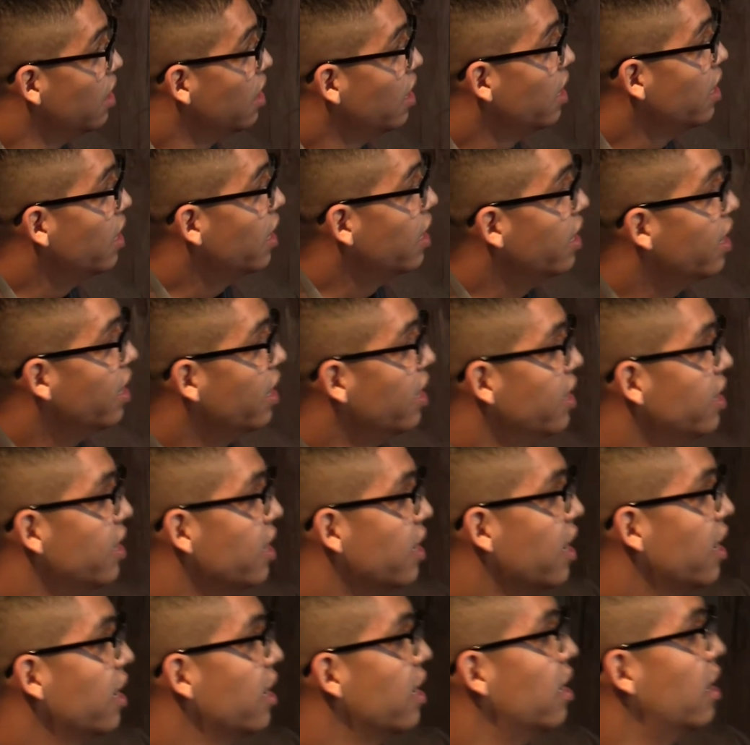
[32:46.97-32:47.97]
and
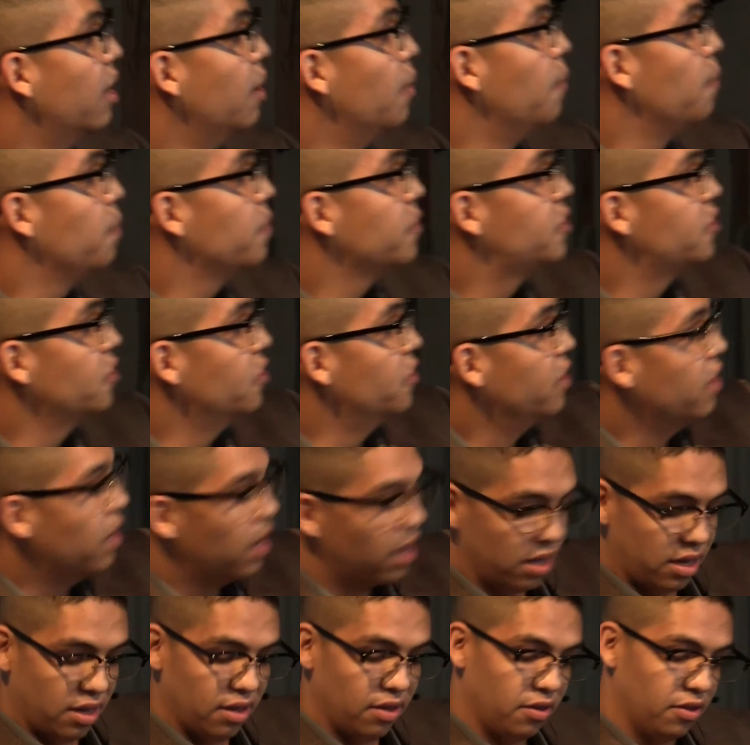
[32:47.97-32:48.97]
again, so
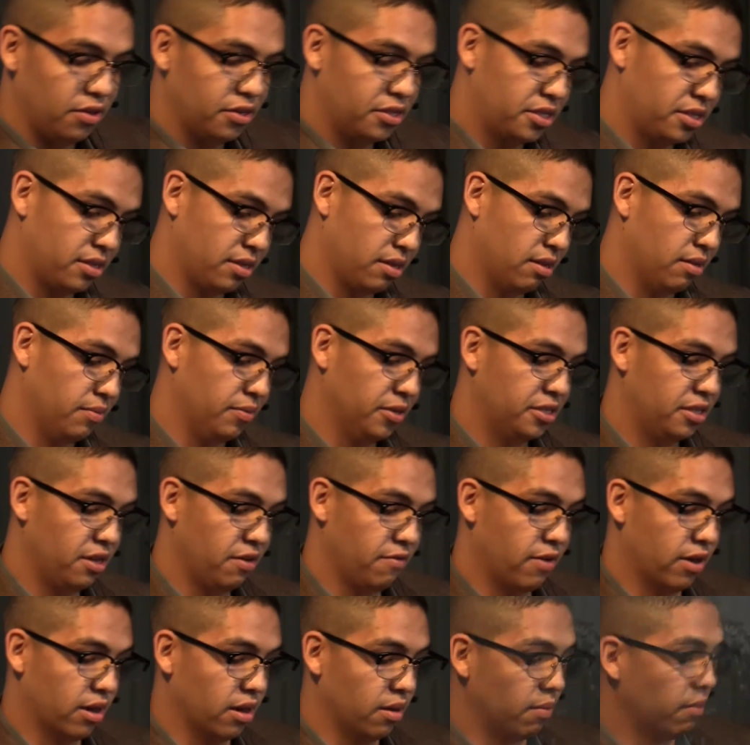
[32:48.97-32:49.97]
you see, let me see
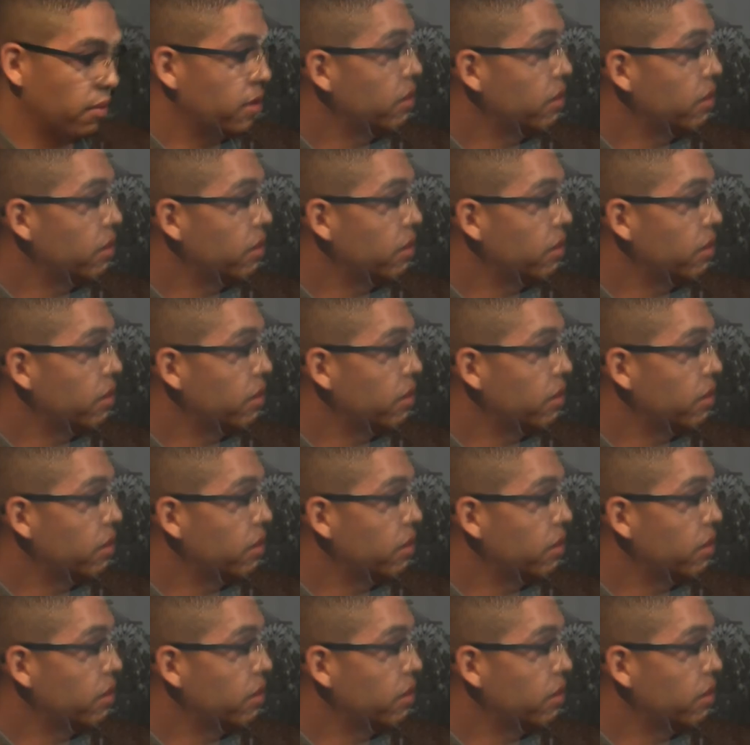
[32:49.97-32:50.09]
if I can